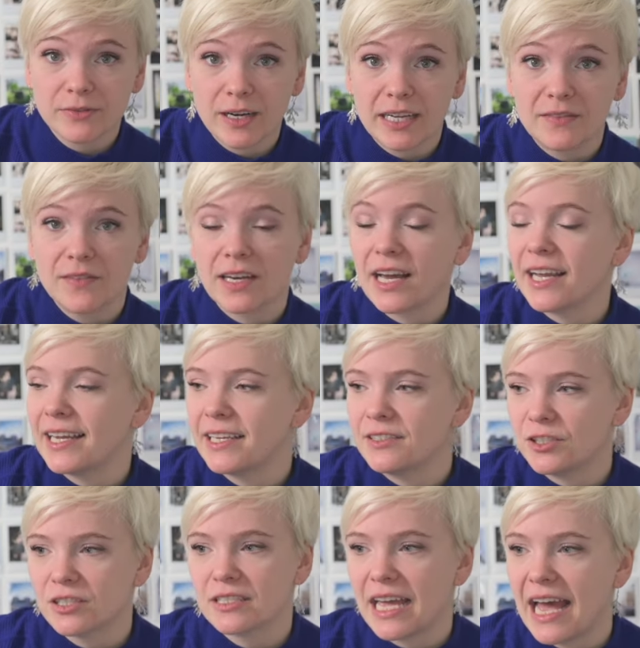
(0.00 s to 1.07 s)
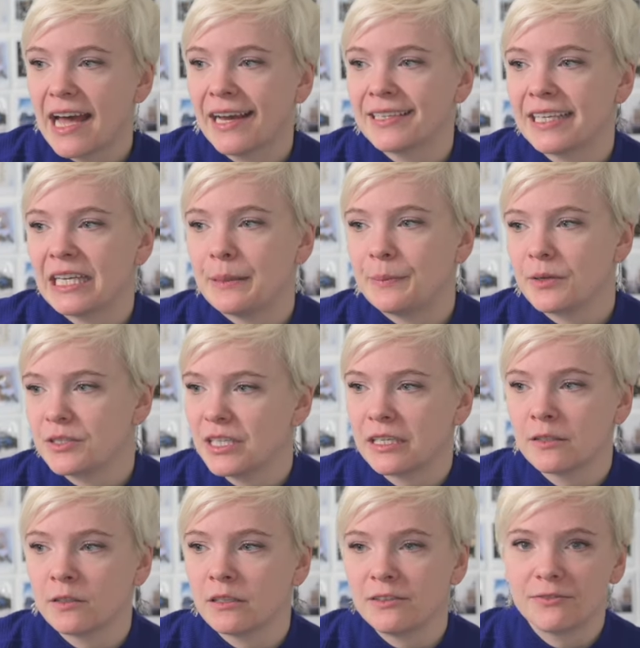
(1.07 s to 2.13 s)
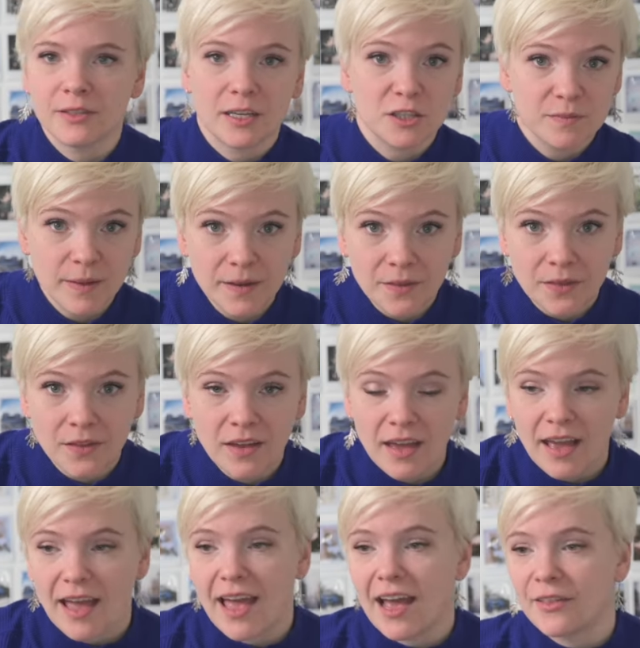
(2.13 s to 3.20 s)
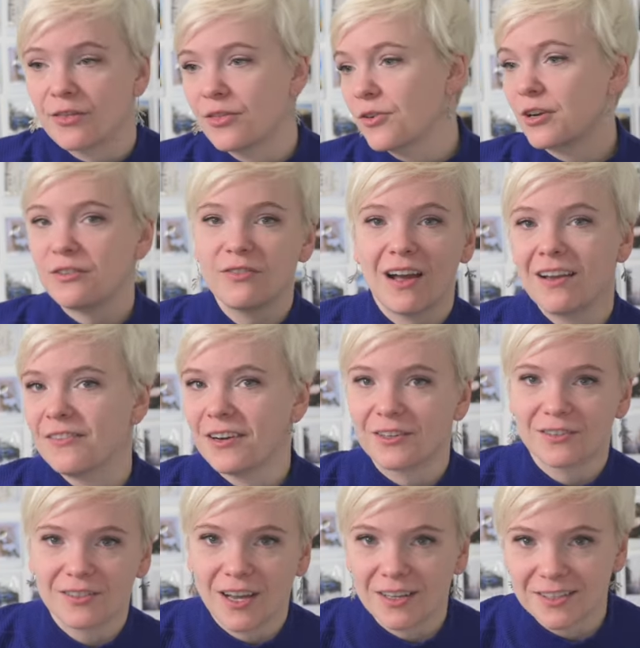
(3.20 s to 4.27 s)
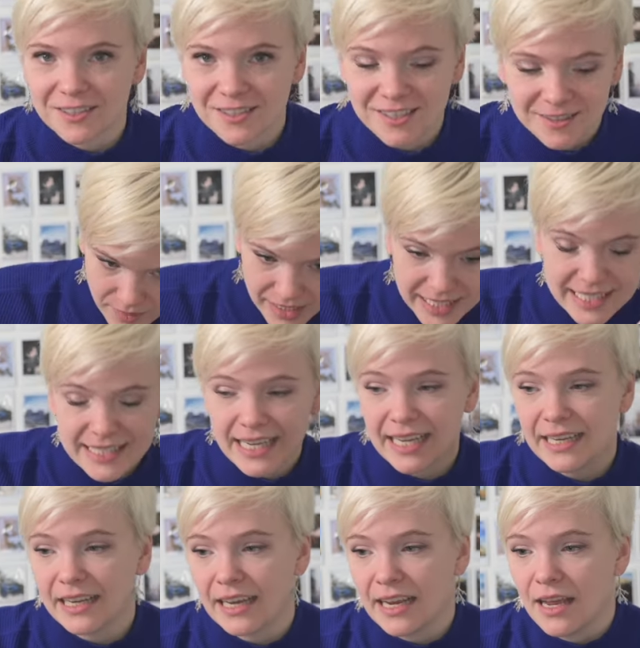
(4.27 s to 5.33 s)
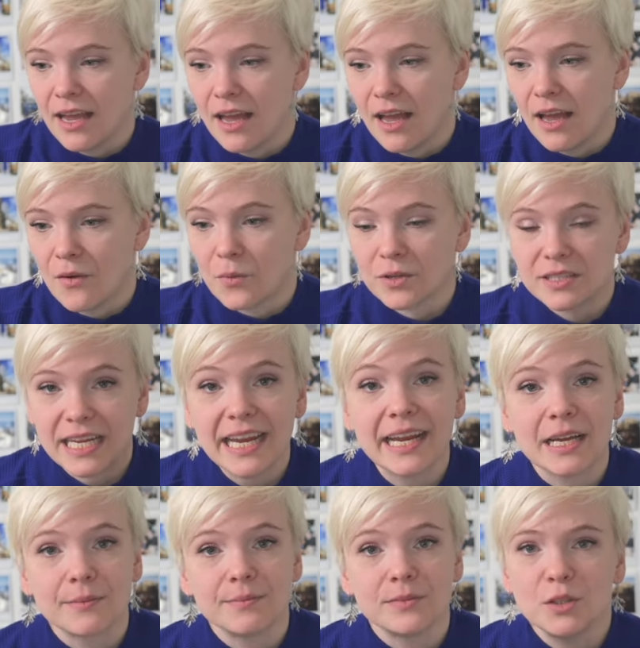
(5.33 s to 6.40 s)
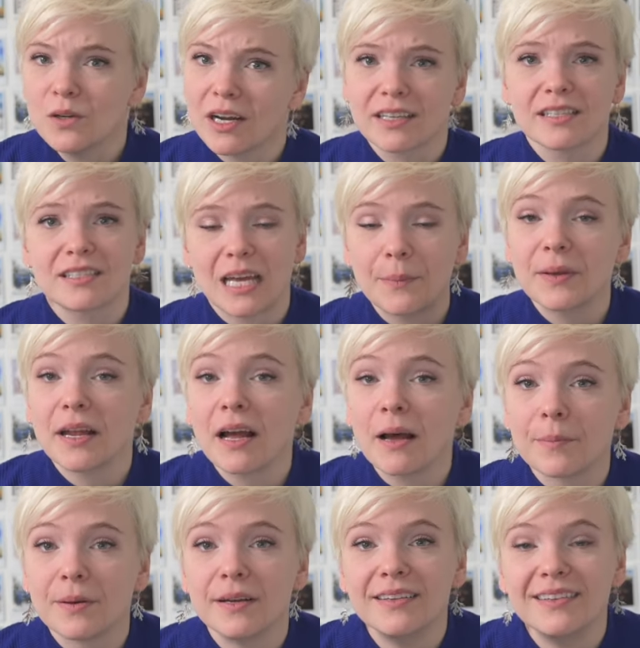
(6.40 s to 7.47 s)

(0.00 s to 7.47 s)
friend that I had just had a particularly flush month at $3,500, he said, well, damn, you gotta step it up.